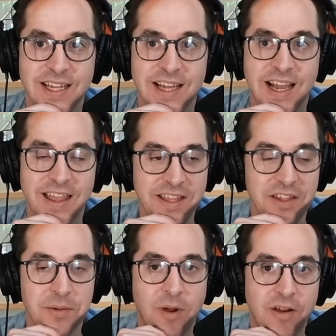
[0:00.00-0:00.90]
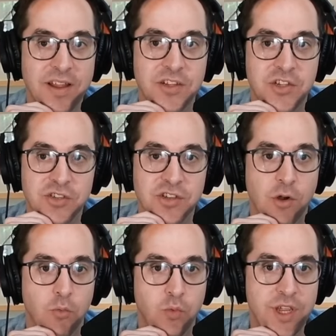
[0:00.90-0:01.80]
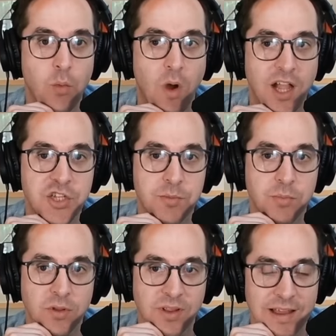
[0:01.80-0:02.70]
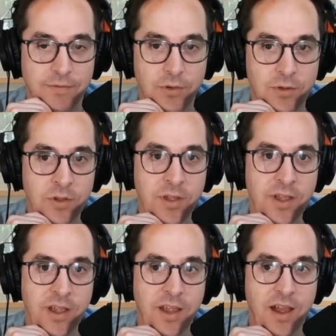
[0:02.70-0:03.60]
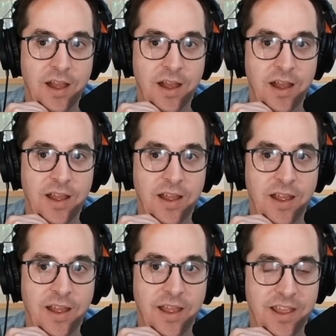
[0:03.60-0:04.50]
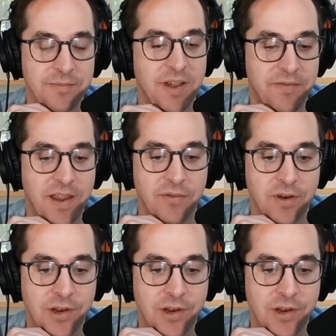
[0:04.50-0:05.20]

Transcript: I think The Departed, just on a rewatchable level, is my favorite.